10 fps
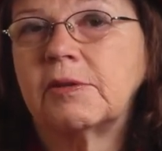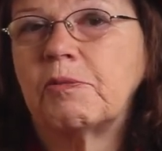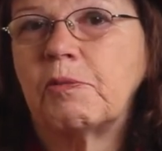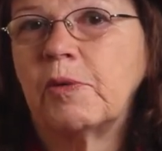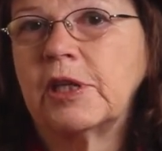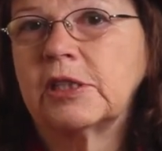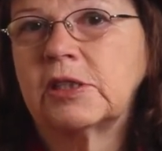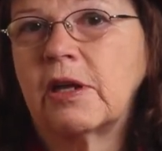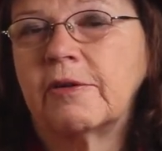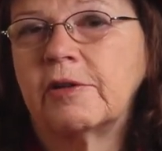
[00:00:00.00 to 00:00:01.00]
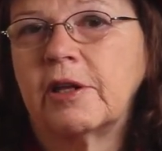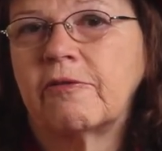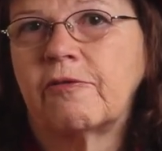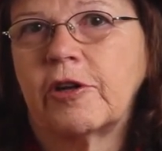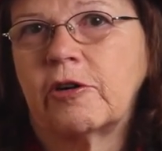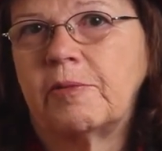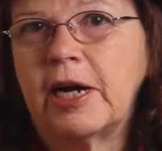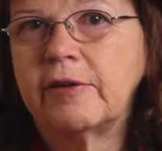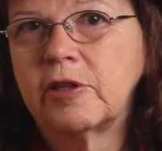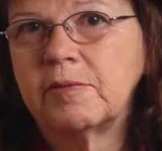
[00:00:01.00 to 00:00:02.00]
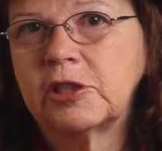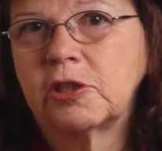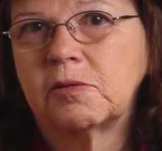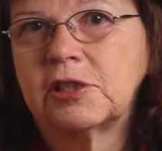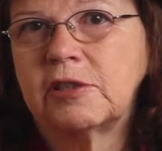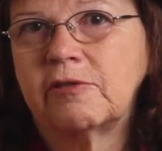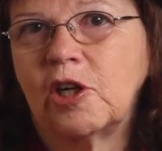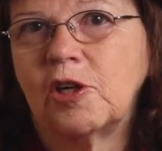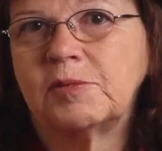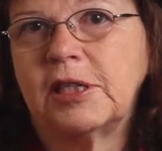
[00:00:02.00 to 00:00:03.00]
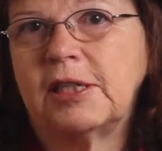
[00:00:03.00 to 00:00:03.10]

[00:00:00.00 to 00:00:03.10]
when the federal poverty measure was developed,